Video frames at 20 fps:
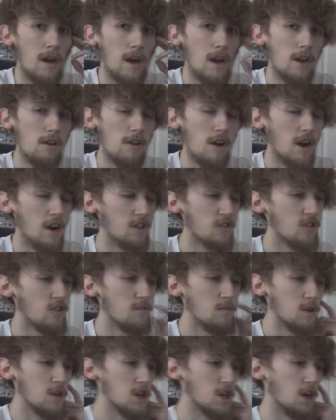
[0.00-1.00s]
Hey Greg, I'm
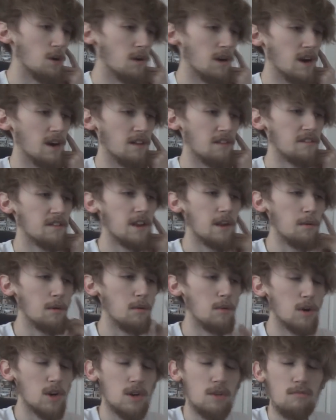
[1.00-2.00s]
straight from the show, and today
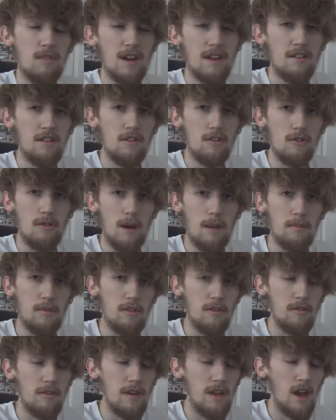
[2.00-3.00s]
we're watching right into
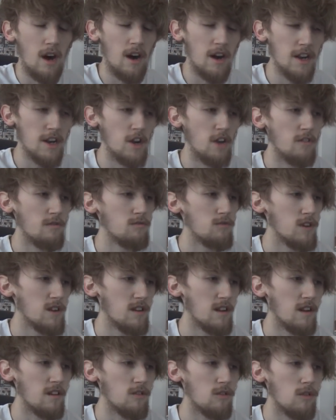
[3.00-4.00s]
episode 9 of
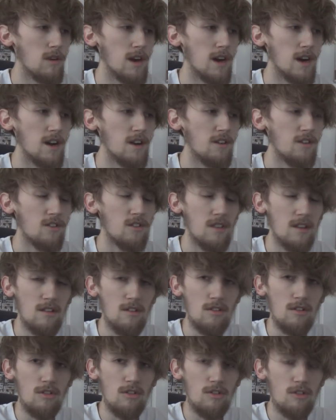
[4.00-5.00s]
Pretty Little Liars
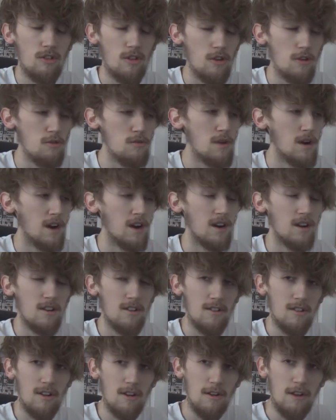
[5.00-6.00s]
season 2,
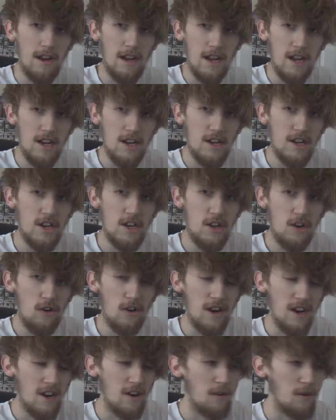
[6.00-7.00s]
slowly
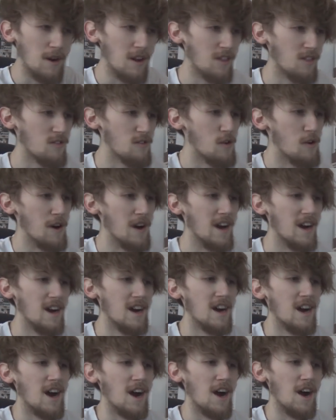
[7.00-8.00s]
chugging our way through it.
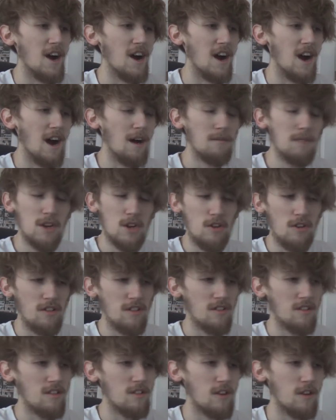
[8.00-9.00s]
I'm enjoying
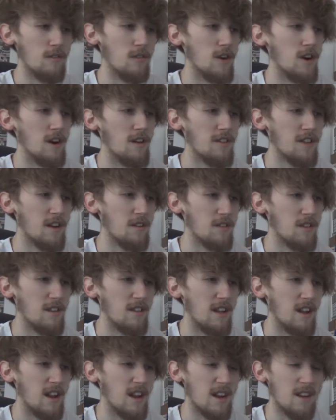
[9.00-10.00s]
the scene so far. I think I've
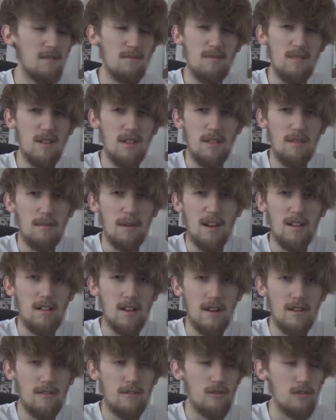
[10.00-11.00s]
said that like in the past
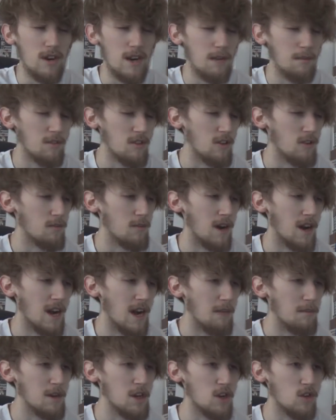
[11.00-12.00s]
like 3 episodes, but I
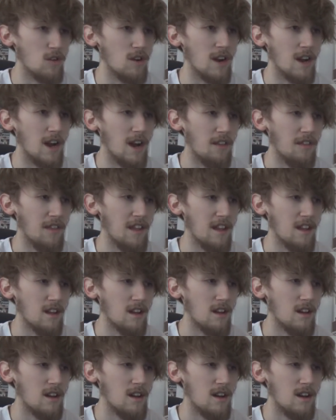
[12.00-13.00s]
am enjoying it. I
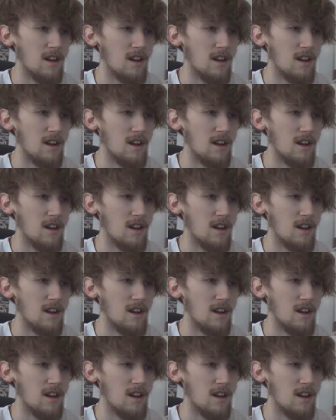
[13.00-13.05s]
think